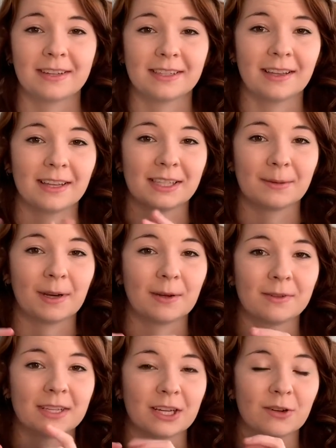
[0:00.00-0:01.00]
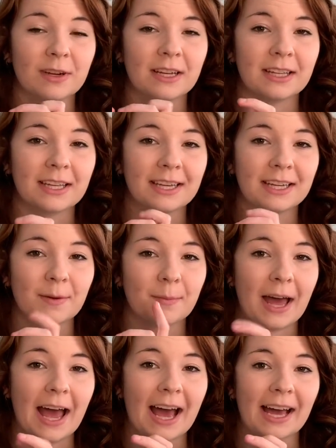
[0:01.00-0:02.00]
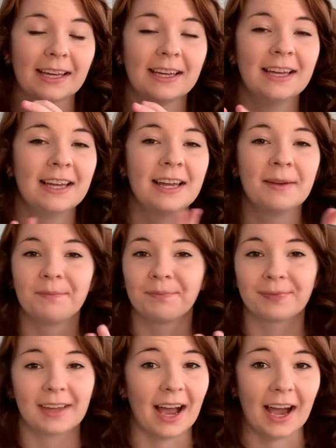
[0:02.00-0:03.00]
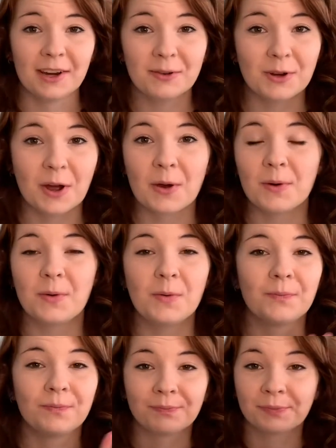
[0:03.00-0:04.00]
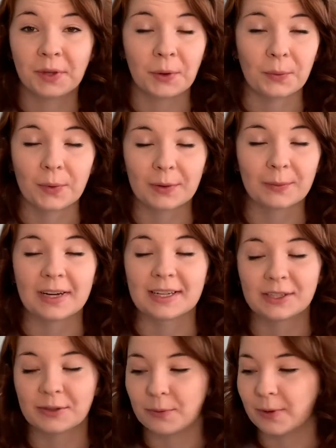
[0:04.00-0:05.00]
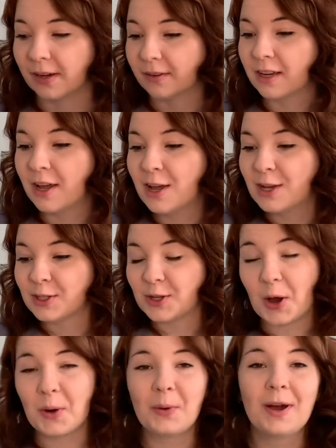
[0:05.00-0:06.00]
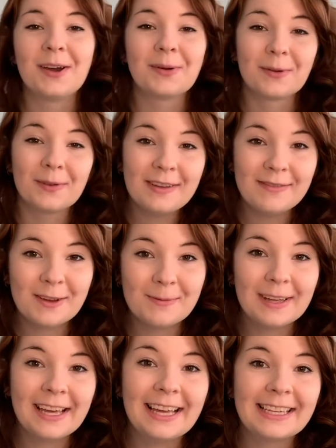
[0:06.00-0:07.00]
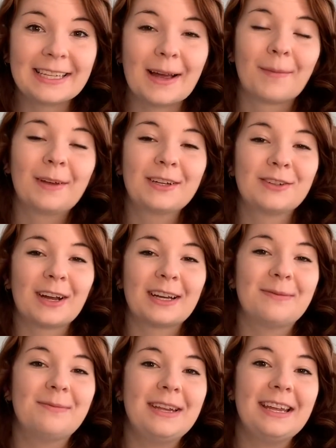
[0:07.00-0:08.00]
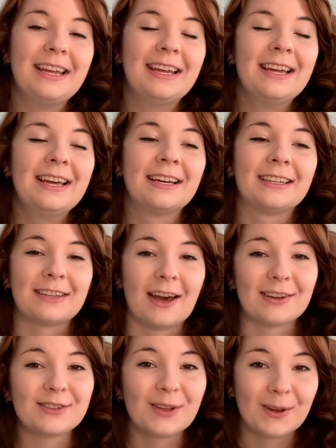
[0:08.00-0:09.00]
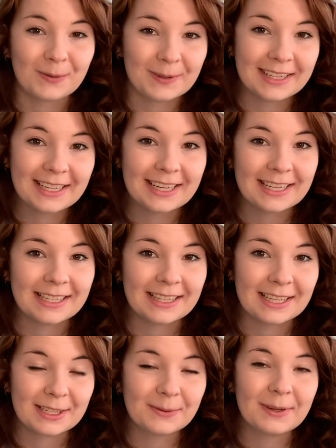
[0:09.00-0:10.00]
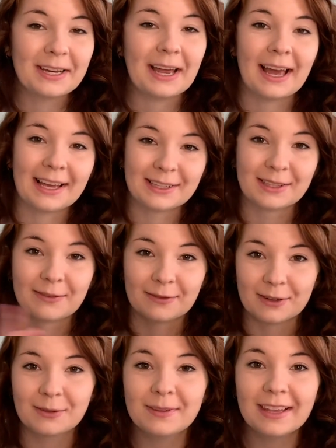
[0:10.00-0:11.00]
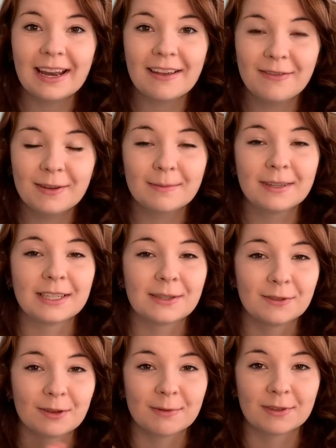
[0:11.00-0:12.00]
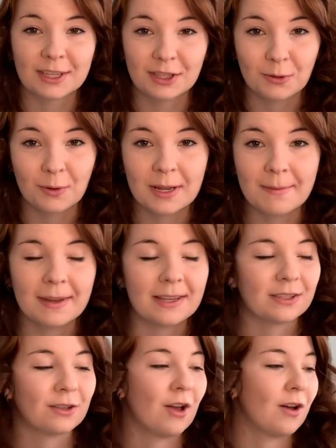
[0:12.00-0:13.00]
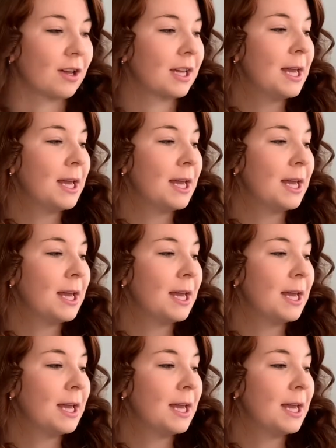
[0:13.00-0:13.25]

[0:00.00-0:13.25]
It sounded like somebody was like crinkling a bag. I don't know what it was, weird. So we're refilming it. I'm gonna try to be not as long-winded in this one as the first one that I filmed because it was almost like 20 minutes long.